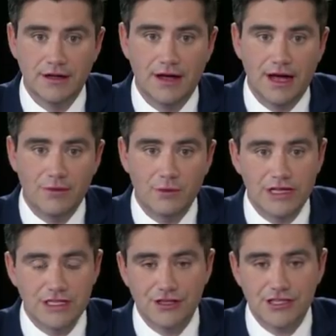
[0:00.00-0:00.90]
And we
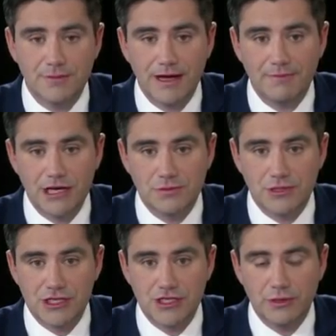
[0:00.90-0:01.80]
can start to make
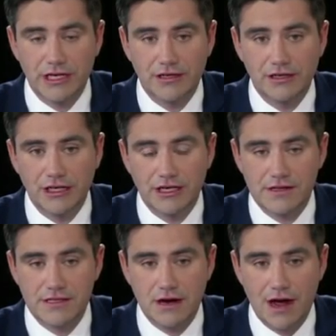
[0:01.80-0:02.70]
measurements. So we can look at
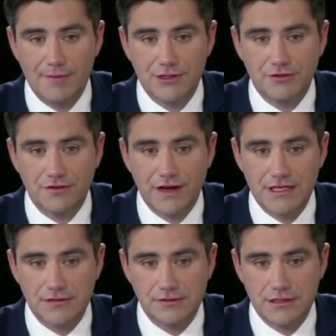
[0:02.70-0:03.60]
the diameter of the
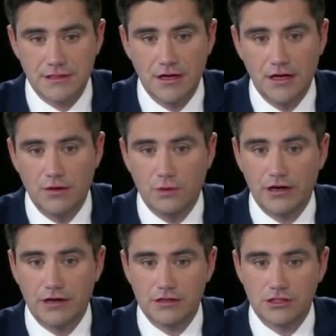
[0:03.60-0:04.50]
vessels, we
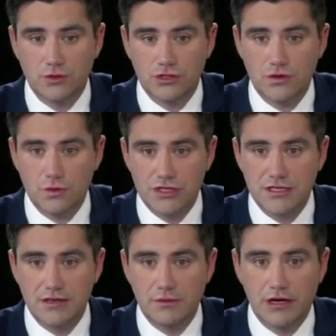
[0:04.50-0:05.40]
can look at
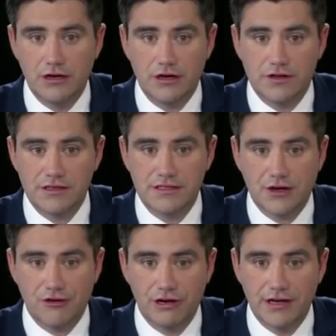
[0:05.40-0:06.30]
tortuosity, we can look at the
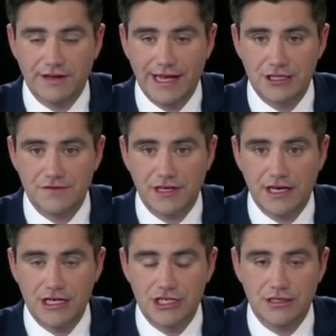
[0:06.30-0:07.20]
degree of
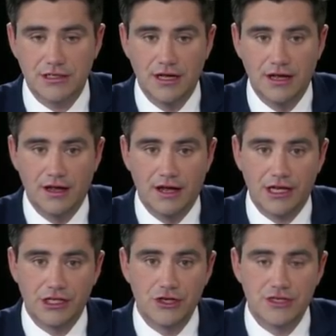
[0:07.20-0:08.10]
calcification,
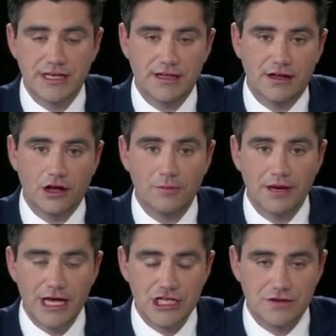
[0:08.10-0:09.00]
and using a
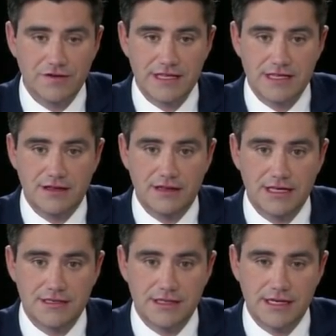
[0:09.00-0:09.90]
combination of
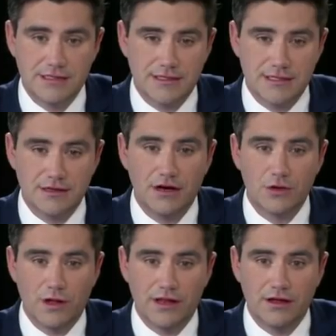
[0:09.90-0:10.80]
these things, decide
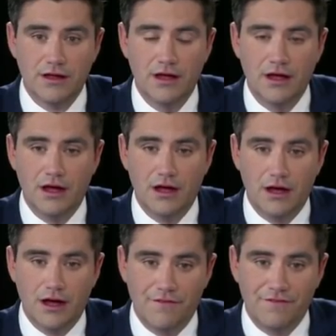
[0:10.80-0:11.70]
whether
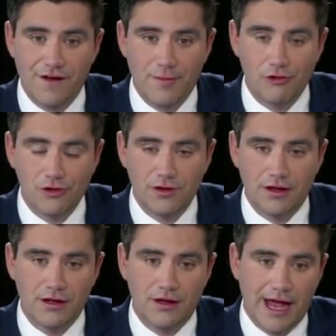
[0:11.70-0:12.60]
a femoral
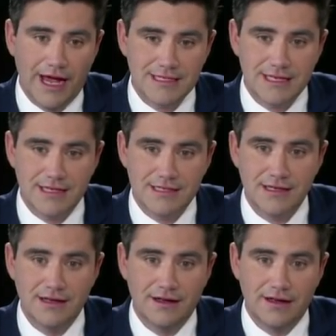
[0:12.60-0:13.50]
access
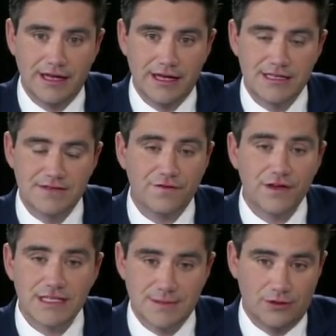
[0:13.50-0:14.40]
is
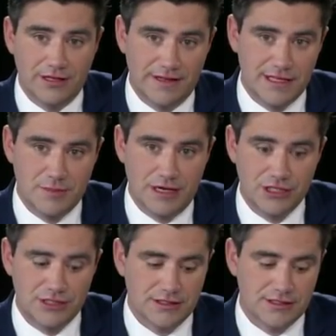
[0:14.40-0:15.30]
feasible in these
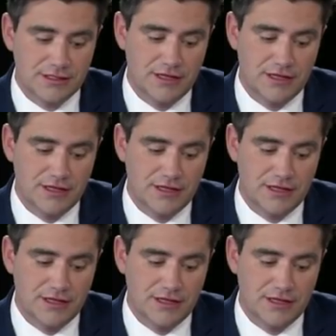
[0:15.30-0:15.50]
patients.